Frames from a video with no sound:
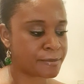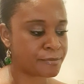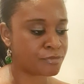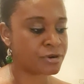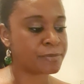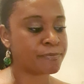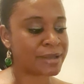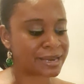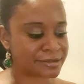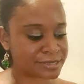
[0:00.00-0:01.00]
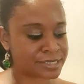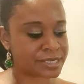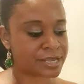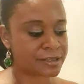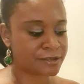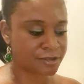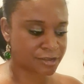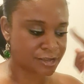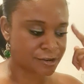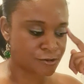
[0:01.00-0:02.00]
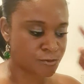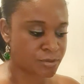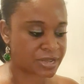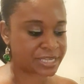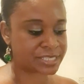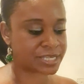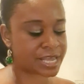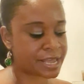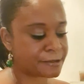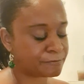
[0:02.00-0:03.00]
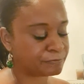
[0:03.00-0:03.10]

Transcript: bring balance in your mind. Okay,